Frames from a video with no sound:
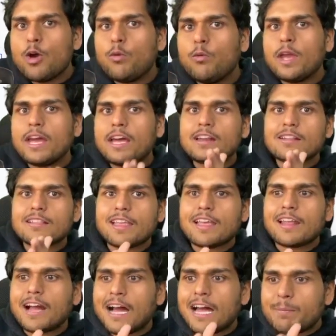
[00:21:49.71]
where
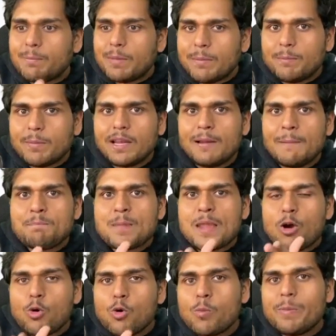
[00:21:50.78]
there are people
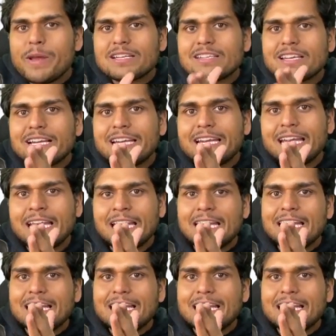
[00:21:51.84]
who basically